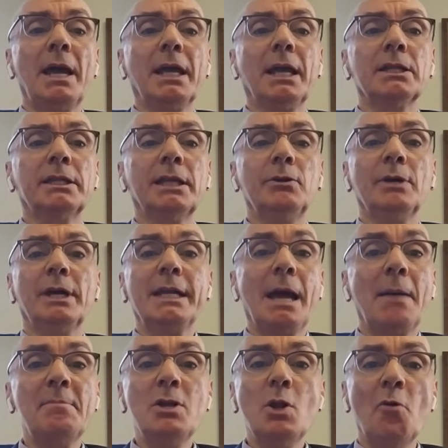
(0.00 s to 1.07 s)
I can tell you, and
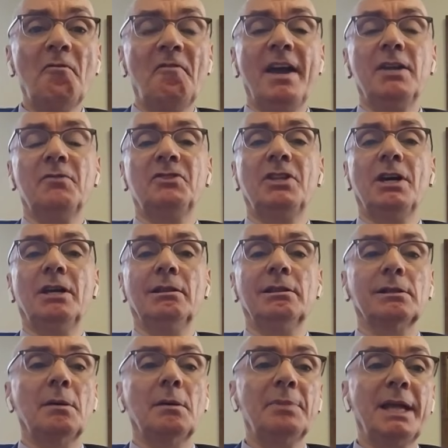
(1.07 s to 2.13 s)
I'm no fan of Donald
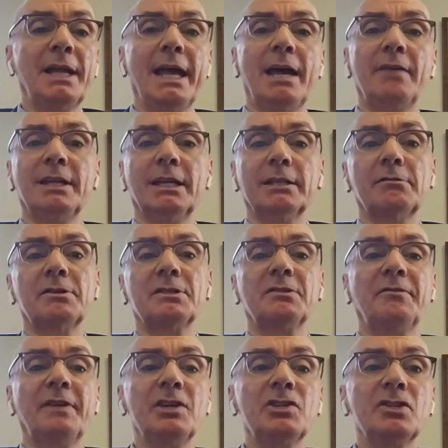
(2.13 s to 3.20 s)
Trump, and I have a lot of
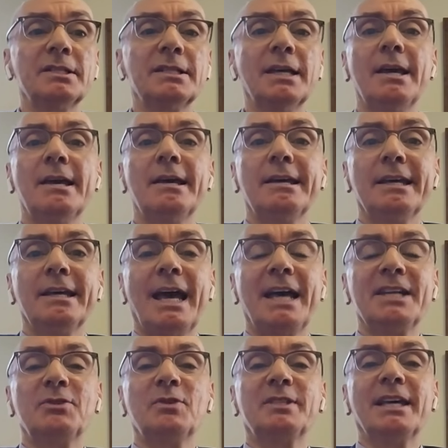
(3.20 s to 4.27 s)
reservations.
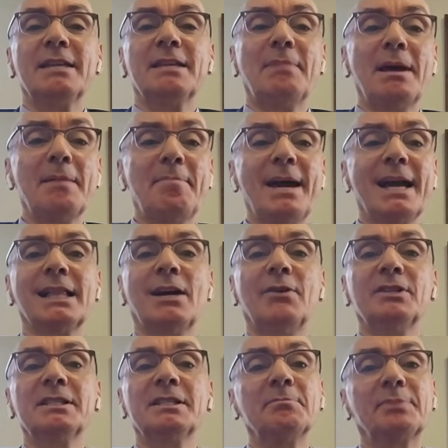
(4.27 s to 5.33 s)
As you said, my
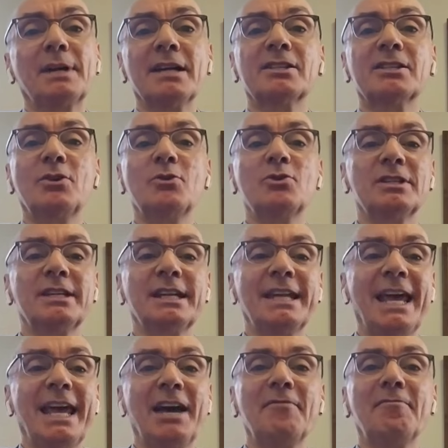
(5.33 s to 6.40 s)
background is in prosecution, and
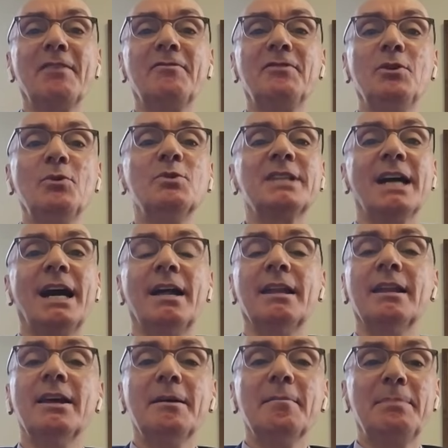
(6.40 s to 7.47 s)
I have my views on
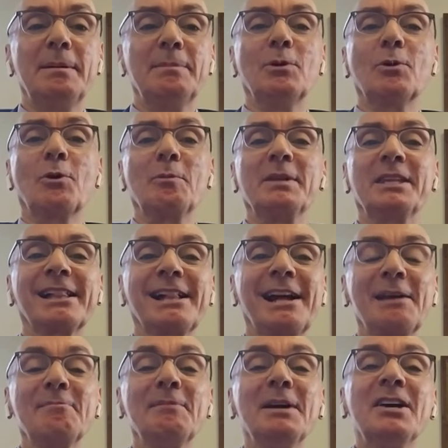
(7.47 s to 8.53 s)
people who commit
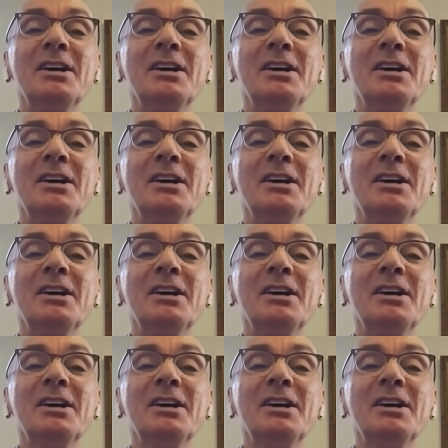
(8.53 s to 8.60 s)
crime.